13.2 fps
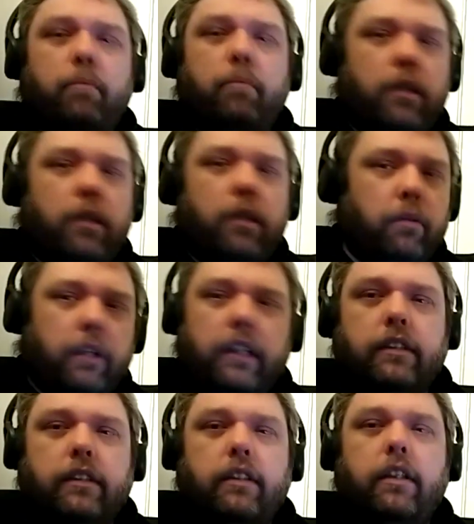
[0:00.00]
Puking,
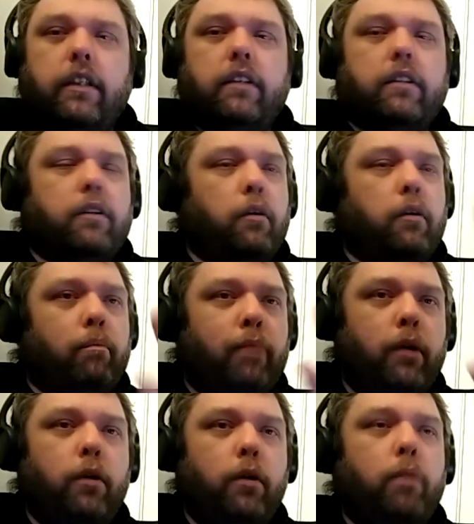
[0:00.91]
that's another.
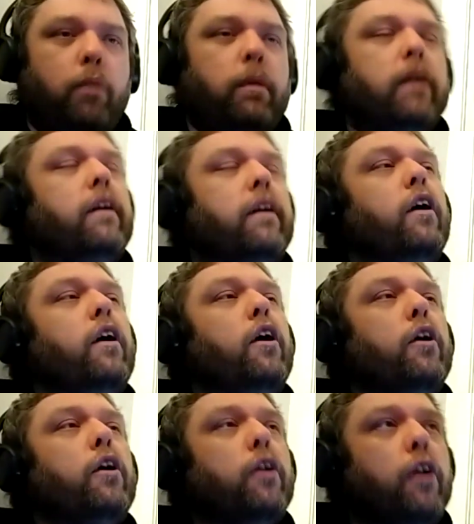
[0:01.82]
Poop,
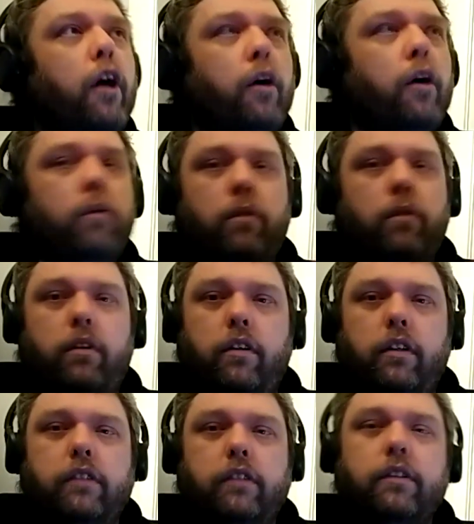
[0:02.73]
no.
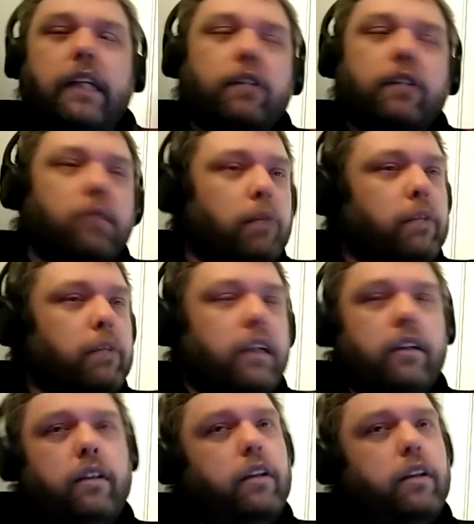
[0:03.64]
So that's why I'm.
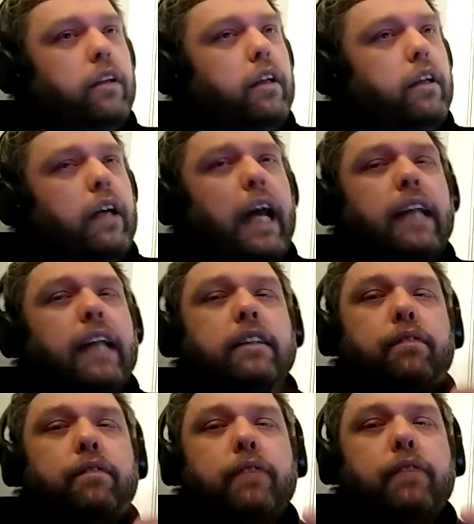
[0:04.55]
And it's a
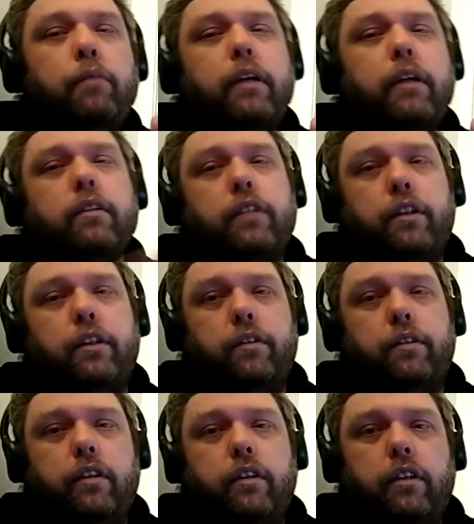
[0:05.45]
female dude.
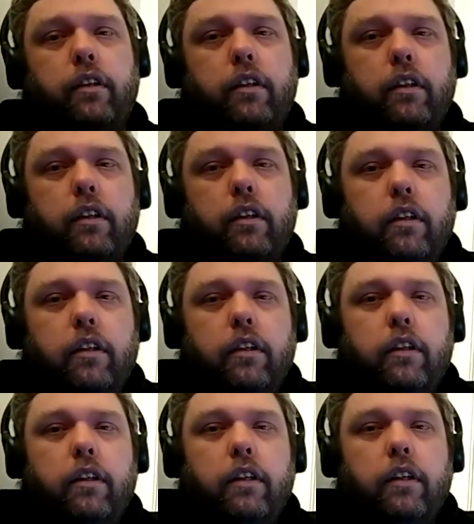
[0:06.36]

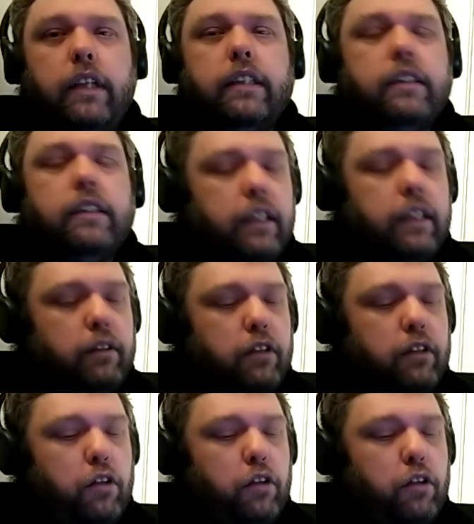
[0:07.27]
Like this,
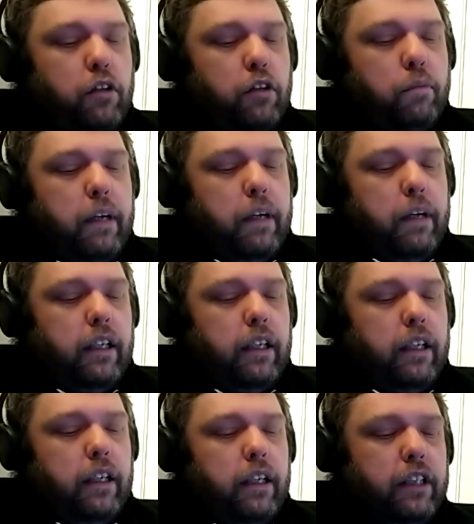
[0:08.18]
you're making,
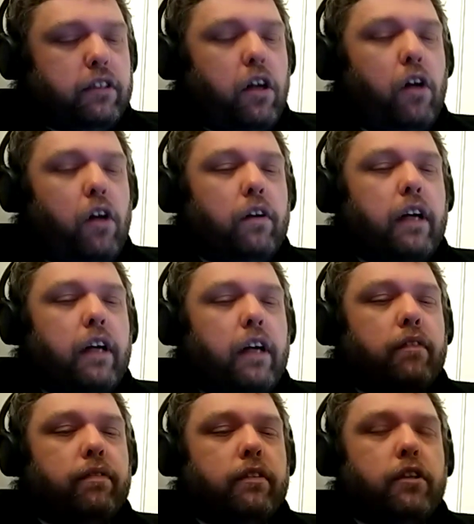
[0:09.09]
she's calling out a
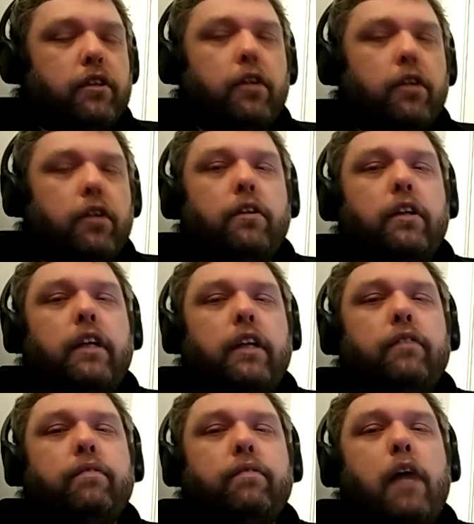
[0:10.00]
fraternity
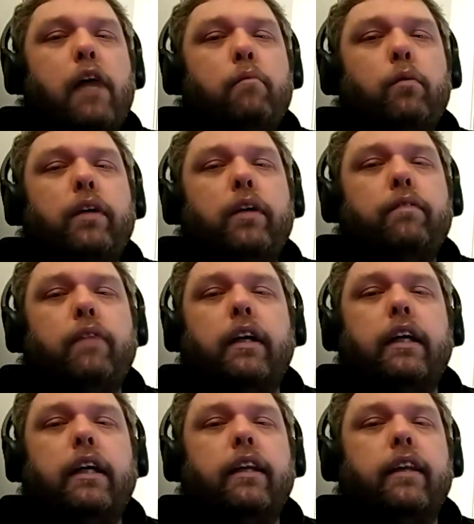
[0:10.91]
frat boy
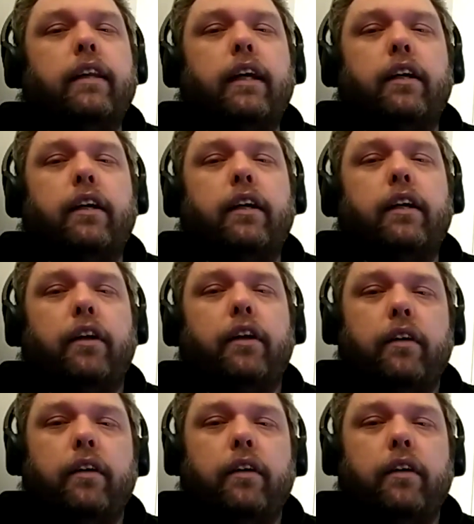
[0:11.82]
fucking thing, dude.